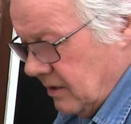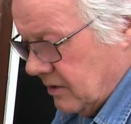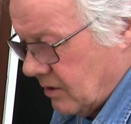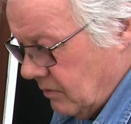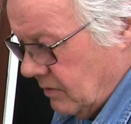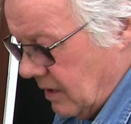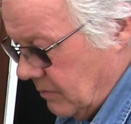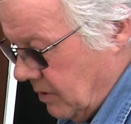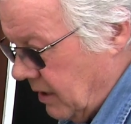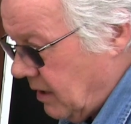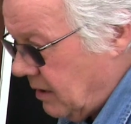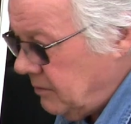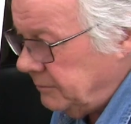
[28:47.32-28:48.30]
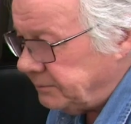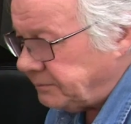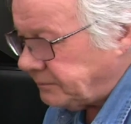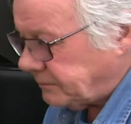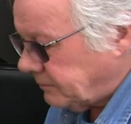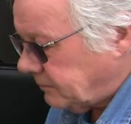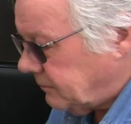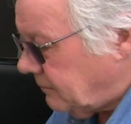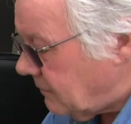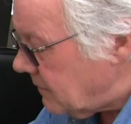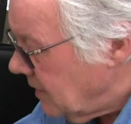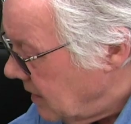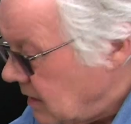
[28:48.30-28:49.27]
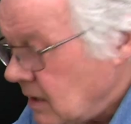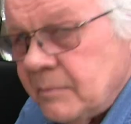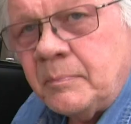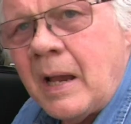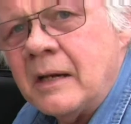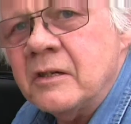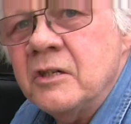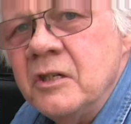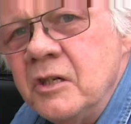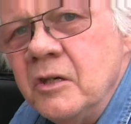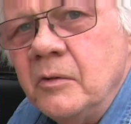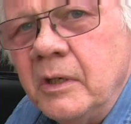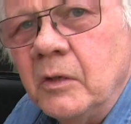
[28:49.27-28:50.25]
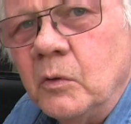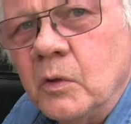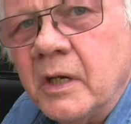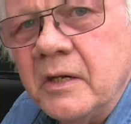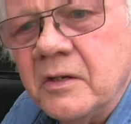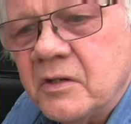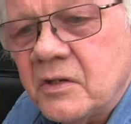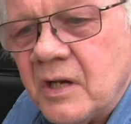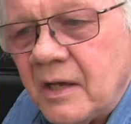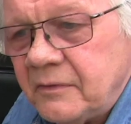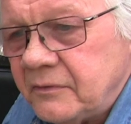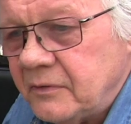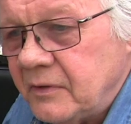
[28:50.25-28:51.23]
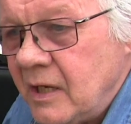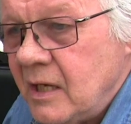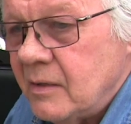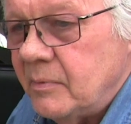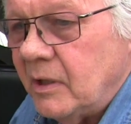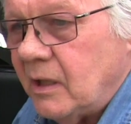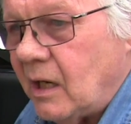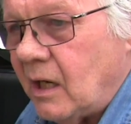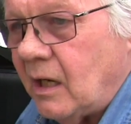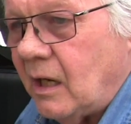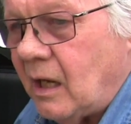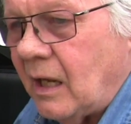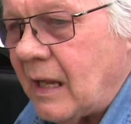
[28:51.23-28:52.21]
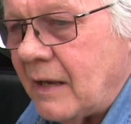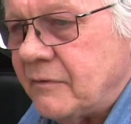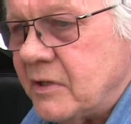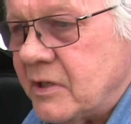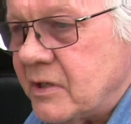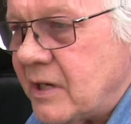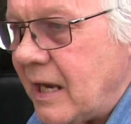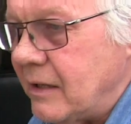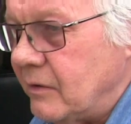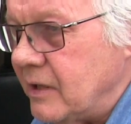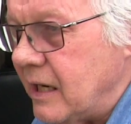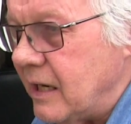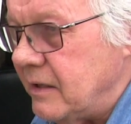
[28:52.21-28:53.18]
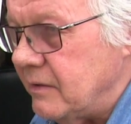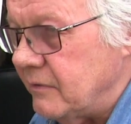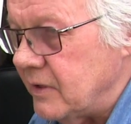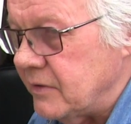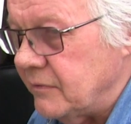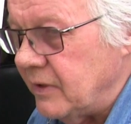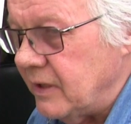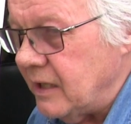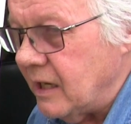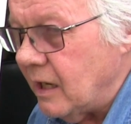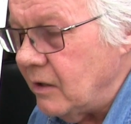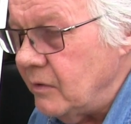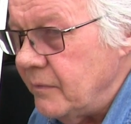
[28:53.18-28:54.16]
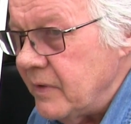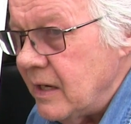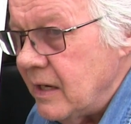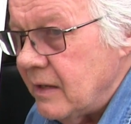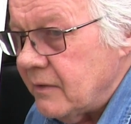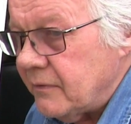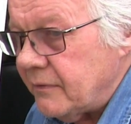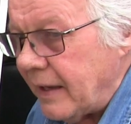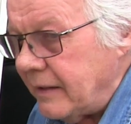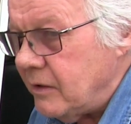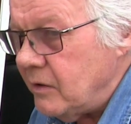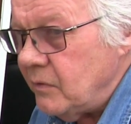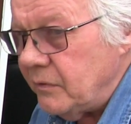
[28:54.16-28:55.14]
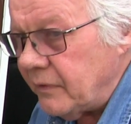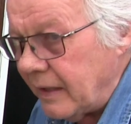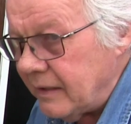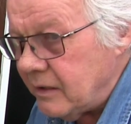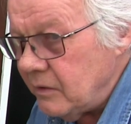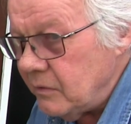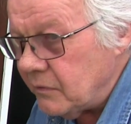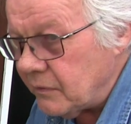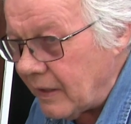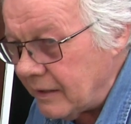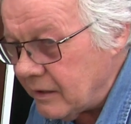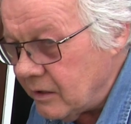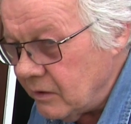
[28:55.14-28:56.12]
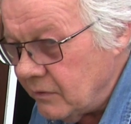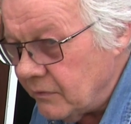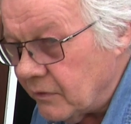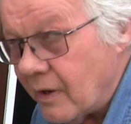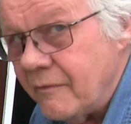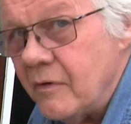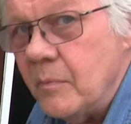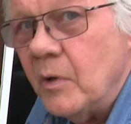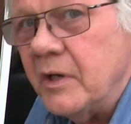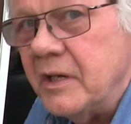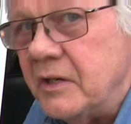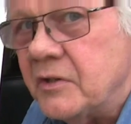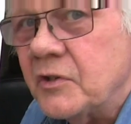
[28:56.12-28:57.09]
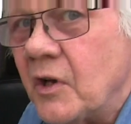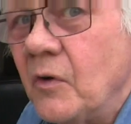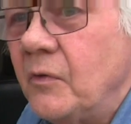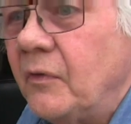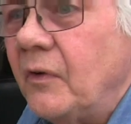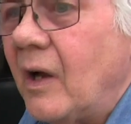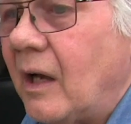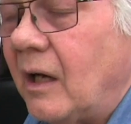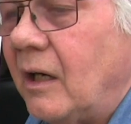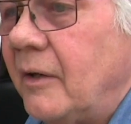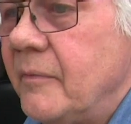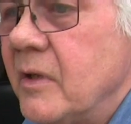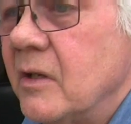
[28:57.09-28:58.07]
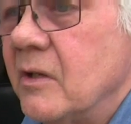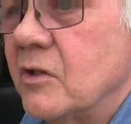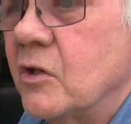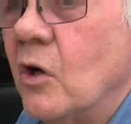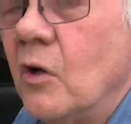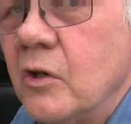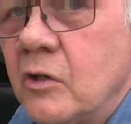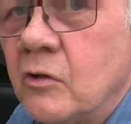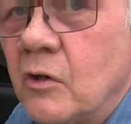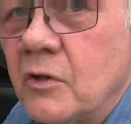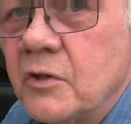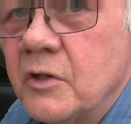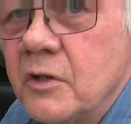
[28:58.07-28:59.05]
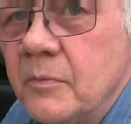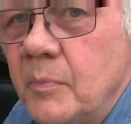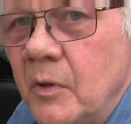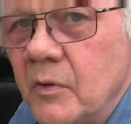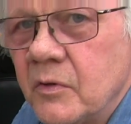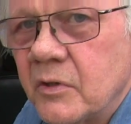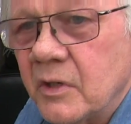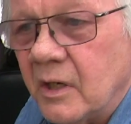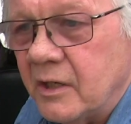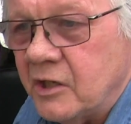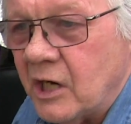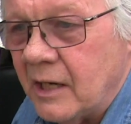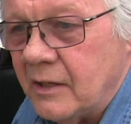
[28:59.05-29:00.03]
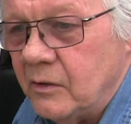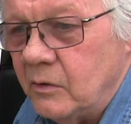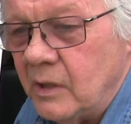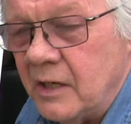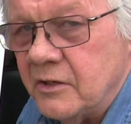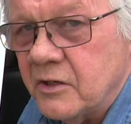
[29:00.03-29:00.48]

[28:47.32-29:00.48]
So there we go. Back to doing orchid stuff, but I'll have to say on the end of this video, thank you for everybody so far that's gone across to the bonsai channel and